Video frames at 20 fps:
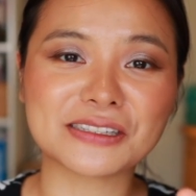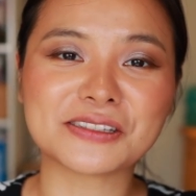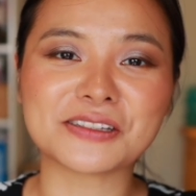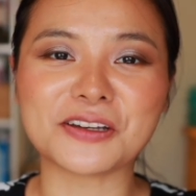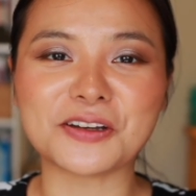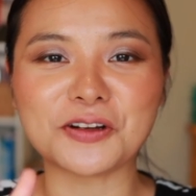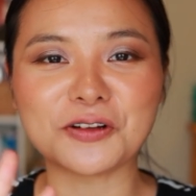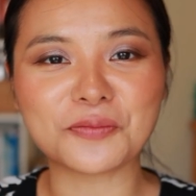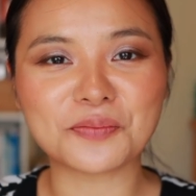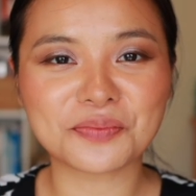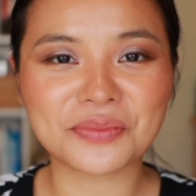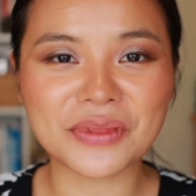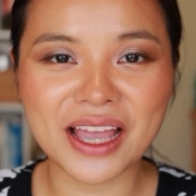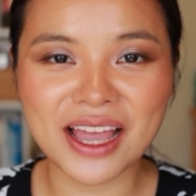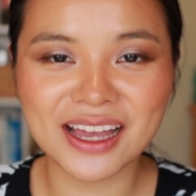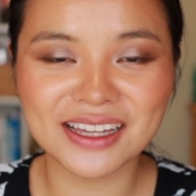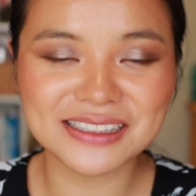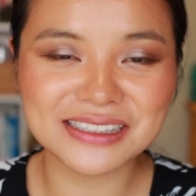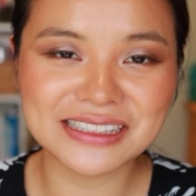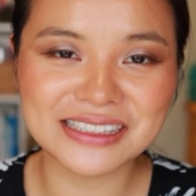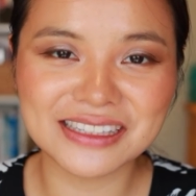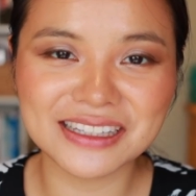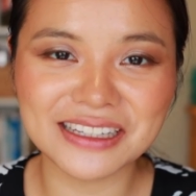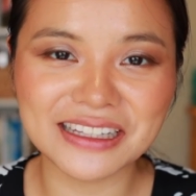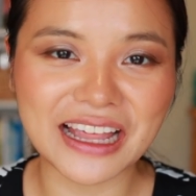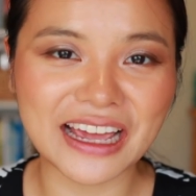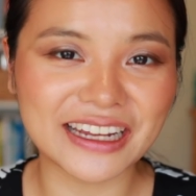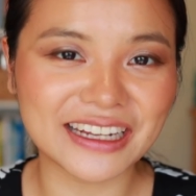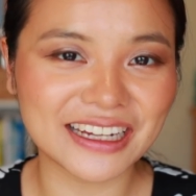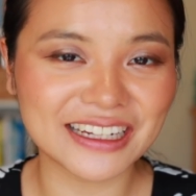so hence the
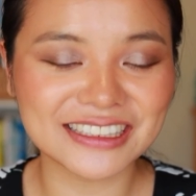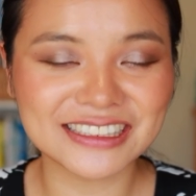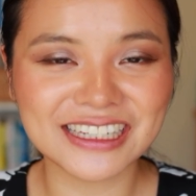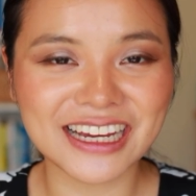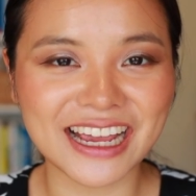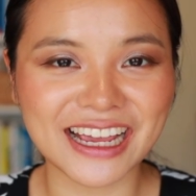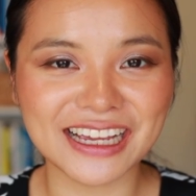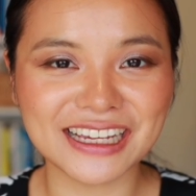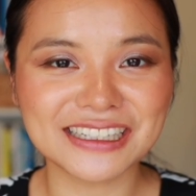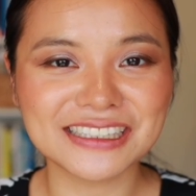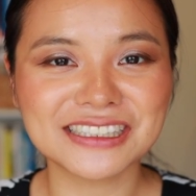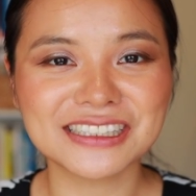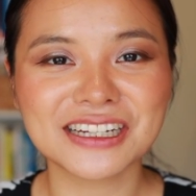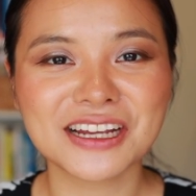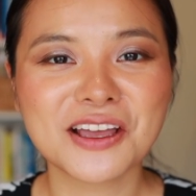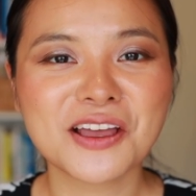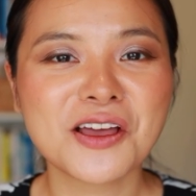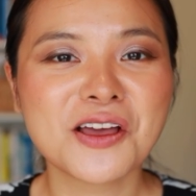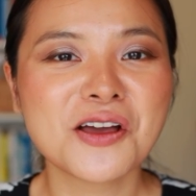lighting change.